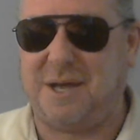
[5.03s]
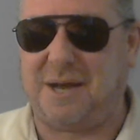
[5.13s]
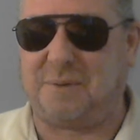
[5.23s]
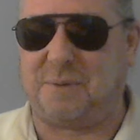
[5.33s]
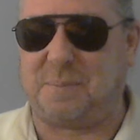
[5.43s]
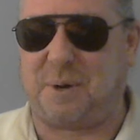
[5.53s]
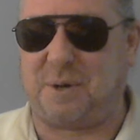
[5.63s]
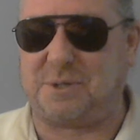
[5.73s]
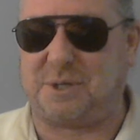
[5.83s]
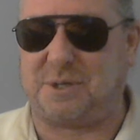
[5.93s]
and I want to
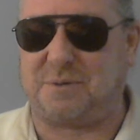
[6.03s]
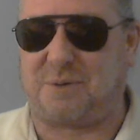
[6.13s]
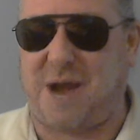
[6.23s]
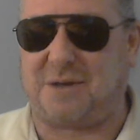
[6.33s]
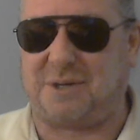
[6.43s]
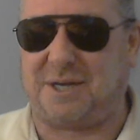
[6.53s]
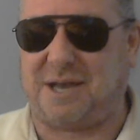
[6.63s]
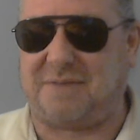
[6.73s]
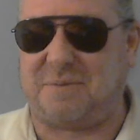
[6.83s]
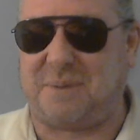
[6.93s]
personally congratulate
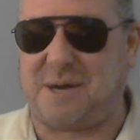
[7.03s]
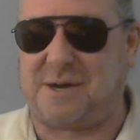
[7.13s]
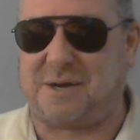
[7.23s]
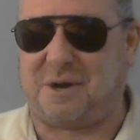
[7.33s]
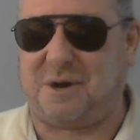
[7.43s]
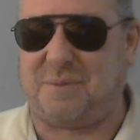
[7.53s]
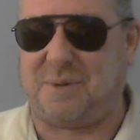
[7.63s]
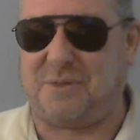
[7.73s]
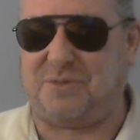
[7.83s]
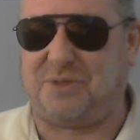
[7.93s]
everybody that called
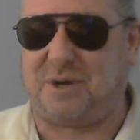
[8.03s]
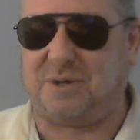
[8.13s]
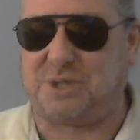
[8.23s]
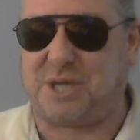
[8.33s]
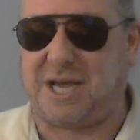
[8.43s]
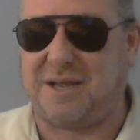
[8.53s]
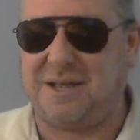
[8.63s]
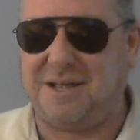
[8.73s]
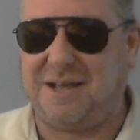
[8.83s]
me on Thursday.